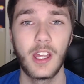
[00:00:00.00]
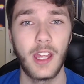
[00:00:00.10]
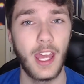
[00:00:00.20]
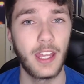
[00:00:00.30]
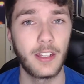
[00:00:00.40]

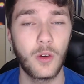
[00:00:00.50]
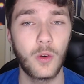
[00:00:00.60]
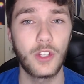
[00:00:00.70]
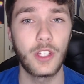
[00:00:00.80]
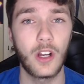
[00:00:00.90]
And
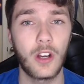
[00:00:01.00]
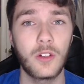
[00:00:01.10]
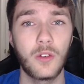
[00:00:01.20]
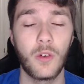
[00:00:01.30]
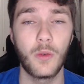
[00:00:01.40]
according to the
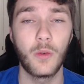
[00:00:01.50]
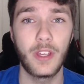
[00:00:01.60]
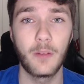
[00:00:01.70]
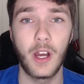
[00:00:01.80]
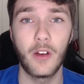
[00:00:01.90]
article, we've
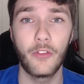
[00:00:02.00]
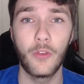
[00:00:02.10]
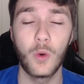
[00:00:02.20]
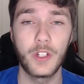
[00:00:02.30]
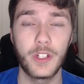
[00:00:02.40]
hit about
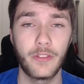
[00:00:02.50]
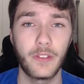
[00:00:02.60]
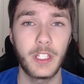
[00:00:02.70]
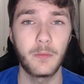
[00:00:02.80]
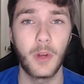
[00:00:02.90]

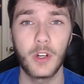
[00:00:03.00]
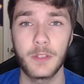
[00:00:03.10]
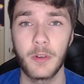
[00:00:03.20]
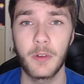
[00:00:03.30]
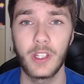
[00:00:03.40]
415
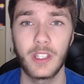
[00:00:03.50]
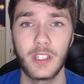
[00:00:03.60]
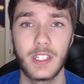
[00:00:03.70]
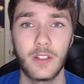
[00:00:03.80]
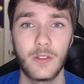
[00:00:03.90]
parts per million
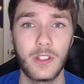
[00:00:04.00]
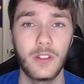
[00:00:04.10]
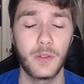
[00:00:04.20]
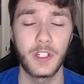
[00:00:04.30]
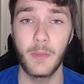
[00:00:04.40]
of
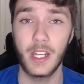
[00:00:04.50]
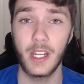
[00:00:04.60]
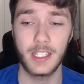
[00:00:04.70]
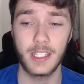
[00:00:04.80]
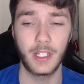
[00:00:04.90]
CO2, which may
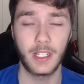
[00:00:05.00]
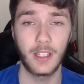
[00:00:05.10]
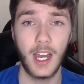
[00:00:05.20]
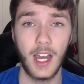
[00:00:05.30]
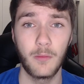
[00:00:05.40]
not seem like a
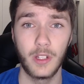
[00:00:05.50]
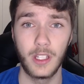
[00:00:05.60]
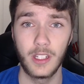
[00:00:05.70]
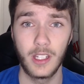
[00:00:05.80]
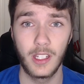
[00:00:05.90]
lot,
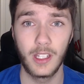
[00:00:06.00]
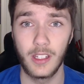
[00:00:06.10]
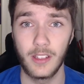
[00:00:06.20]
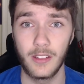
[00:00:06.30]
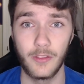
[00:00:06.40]
but
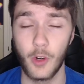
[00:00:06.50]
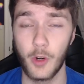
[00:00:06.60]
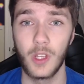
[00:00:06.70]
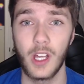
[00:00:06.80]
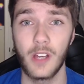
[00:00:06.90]

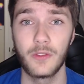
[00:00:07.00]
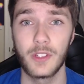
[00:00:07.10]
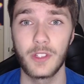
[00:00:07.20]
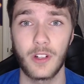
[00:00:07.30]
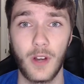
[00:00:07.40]
normal
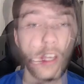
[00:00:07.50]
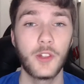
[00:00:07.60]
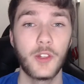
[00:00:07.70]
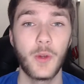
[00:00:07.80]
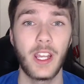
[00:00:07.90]
levels are around
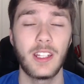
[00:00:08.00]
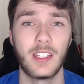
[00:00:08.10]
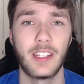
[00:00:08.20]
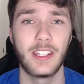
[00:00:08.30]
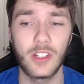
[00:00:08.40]

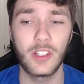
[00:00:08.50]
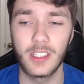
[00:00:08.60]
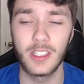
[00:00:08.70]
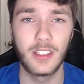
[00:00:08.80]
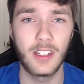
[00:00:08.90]
280, and during
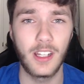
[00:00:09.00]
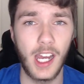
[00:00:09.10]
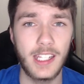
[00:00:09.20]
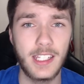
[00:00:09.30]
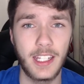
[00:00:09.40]
the
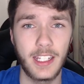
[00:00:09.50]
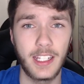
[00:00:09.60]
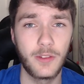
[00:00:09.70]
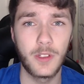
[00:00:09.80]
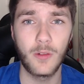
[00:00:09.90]
Ice
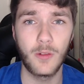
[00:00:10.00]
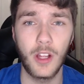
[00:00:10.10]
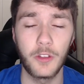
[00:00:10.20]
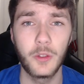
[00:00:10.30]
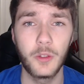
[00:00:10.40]
Age, it was
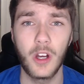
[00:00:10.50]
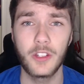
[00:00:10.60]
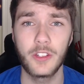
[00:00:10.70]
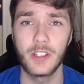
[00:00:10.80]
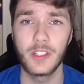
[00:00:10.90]
around
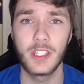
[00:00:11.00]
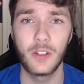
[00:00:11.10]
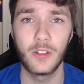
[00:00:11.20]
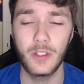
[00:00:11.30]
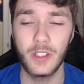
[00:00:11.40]
200.
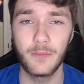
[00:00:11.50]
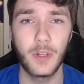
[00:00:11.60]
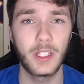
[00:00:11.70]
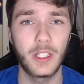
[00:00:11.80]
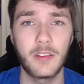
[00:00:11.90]
So you can
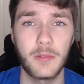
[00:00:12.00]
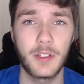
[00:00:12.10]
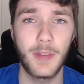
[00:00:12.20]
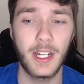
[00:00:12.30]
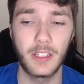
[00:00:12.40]
put that into
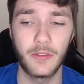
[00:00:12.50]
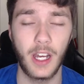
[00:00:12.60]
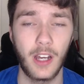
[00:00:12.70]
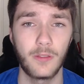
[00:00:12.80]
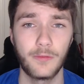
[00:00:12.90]
perspective
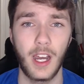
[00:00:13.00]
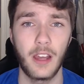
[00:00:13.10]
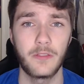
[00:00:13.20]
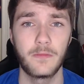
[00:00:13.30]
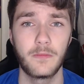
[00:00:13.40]
how
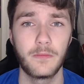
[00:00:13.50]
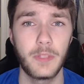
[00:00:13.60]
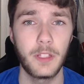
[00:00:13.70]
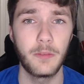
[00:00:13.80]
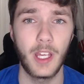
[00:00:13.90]
high
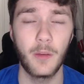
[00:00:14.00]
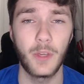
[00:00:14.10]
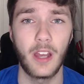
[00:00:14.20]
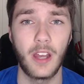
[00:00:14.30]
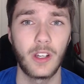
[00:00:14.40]
ppm
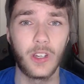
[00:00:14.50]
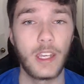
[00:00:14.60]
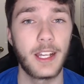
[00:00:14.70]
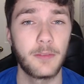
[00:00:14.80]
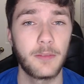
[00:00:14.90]
we have right
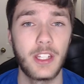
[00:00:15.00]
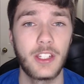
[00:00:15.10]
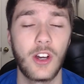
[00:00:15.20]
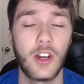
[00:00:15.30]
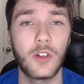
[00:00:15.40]
now. Not to
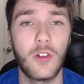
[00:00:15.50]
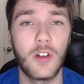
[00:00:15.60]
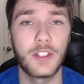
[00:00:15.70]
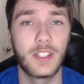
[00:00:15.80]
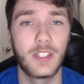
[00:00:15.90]
mention, the
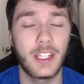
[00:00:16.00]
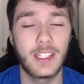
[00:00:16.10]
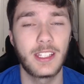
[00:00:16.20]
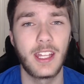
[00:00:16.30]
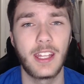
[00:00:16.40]
article also
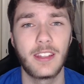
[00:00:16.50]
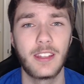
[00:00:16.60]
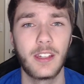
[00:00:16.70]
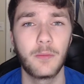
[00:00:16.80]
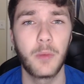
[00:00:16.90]
states
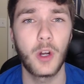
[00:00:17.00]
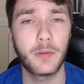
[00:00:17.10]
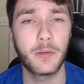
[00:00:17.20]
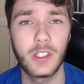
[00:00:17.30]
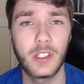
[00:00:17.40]
that the
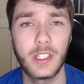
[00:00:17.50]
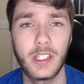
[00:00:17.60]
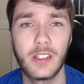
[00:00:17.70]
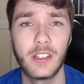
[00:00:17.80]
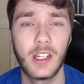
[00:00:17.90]
parts per
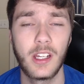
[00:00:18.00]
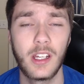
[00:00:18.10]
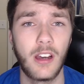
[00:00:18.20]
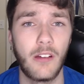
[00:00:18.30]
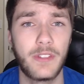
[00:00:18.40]
million
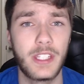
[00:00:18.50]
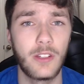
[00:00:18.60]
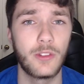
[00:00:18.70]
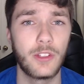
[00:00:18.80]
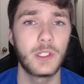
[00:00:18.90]
of
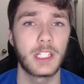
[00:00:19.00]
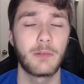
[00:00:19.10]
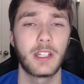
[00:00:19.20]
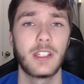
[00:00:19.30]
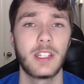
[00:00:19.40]
CO2 is
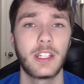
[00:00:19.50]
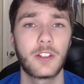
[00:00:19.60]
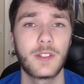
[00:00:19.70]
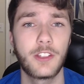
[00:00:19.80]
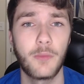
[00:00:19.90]
expected to
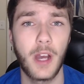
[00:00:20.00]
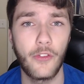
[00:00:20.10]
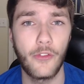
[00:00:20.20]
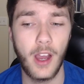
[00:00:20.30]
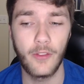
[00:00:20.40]
increase to
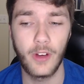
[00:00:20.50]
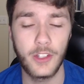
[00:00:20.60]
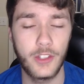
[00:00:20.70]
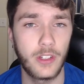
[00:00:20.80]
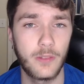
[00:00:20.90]
about
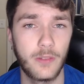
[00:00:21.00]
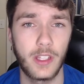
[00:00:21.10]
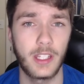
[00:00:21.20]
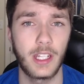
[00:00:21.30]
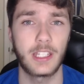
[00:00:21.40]
500
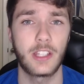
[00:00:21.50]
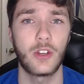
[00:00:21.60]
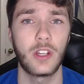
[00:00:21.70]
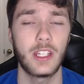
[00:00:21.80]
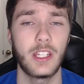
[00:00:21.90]
within the next
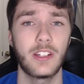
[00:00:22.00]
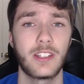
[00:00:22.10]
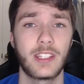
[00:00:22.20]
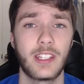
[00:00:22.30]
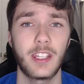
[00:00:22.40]
30
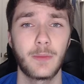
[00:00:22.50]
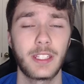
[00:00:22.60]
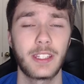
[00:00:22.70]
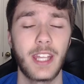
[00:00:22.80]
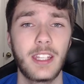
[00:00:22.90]
years. And the
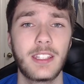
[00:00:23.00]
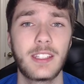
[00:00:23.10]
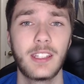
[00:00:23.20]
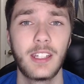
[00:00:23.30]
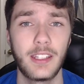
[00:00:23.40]
about that
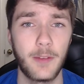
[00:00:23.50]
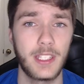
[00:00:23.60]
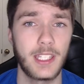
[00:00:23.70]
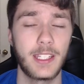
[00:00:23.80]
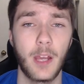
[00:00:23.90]
is that
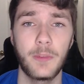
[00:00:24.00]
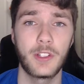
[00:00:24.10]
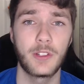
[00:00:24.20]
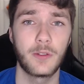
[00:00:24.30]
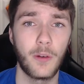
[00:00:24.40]
means that
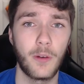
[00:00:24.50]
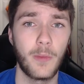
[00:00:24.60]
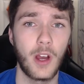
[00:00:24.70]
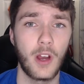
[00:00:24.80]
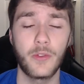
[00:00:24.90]
temperatures would go
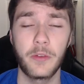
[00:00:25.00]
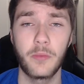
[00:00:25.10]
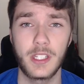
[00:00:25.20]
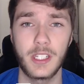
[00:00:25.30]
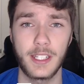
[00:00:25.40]
up about
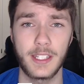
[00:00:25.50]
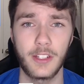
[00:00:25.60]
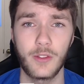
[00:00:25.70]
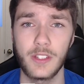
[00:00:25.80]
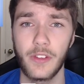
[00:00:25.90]
3.6
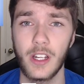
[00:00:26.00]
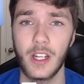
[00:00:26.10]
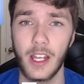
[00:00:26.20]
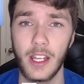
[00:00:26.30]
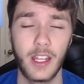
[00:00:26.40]
degrees
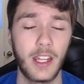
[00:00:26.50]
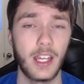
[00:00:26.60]
Fahrenheit.